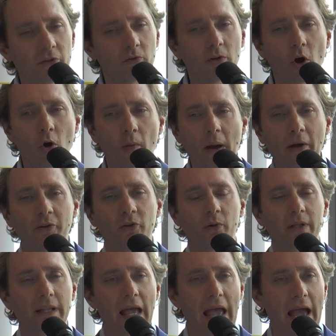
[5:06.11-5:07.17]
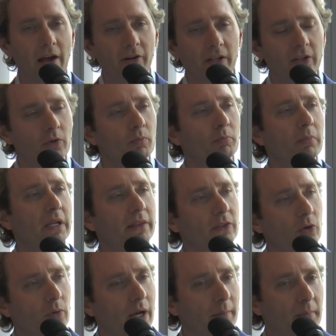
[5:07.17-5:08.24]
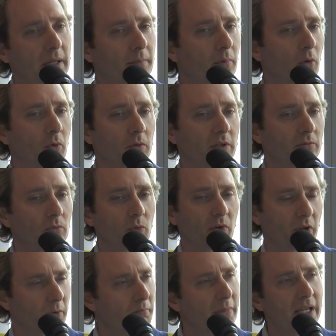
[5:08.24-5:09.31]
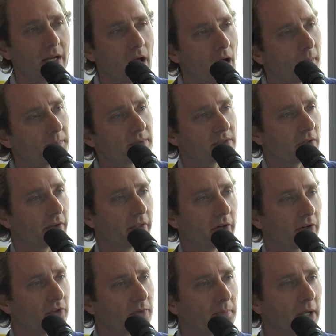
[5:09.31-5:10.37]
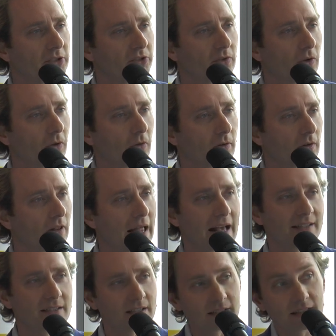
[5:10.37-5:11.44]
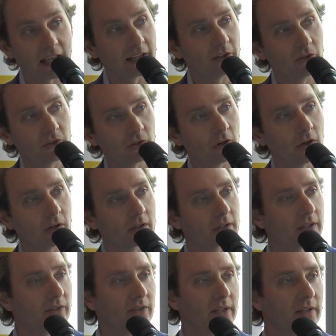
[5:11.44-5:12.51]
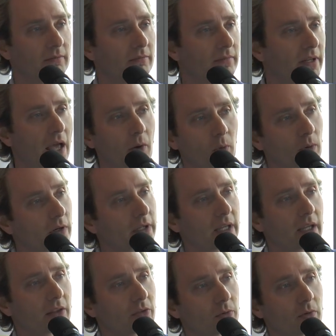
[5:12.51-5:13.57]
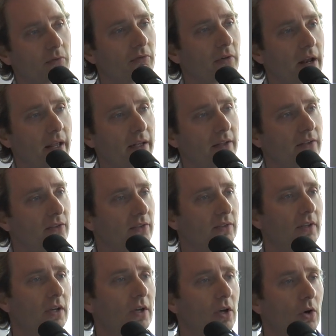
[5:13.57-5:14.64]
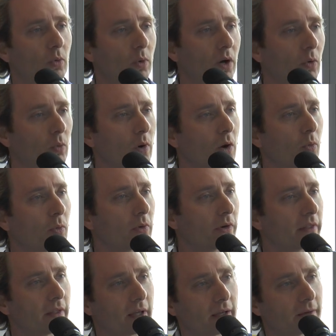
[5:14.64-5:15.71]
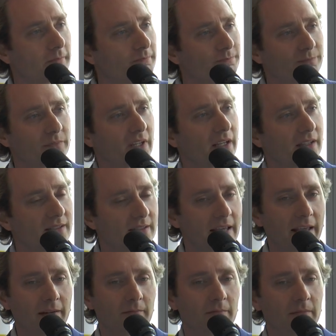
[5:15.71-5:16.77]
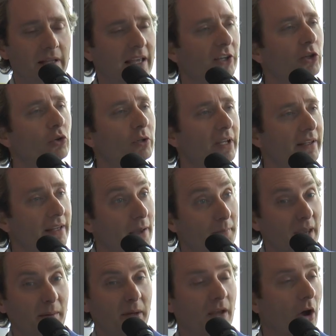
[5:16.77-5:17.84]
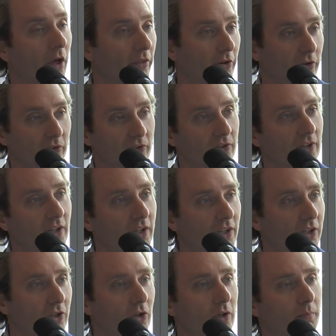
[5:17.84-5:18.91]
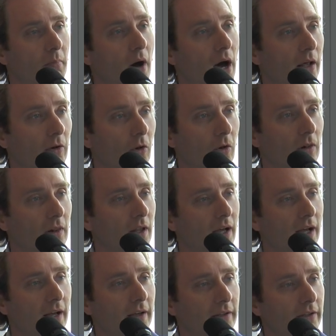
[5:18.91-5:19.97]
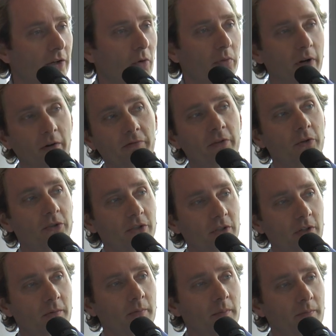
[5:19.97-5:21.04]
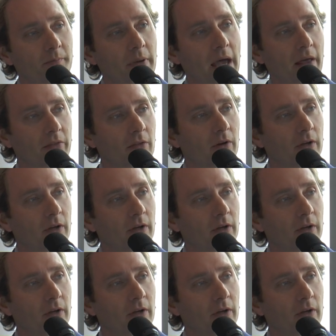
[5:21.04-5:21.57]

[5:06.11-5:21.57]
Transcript: you go about doing that? How did you meet the right people? Were there meetups? Are there special classes that you took? Is it networking through friends? What were the things that you did that maybe others could model, you know, their future path